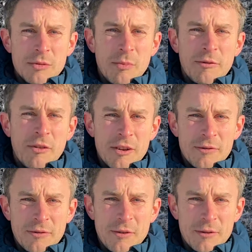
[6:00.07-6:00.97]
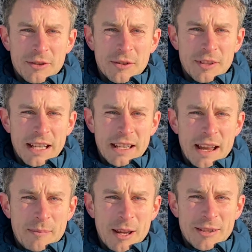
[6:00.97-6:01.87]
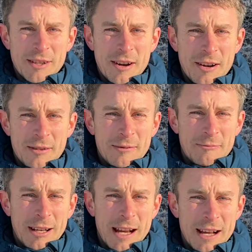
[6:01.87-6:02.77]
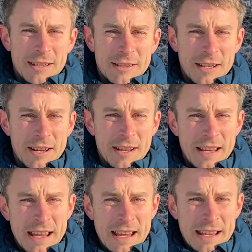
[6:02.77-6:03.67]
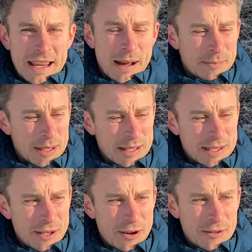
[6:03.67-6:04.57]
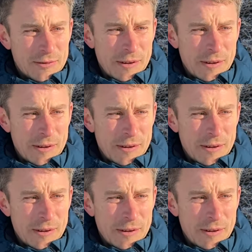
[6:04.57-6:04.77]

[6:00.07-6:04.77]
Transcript: my final thoughts on the MSR reactor camping stove?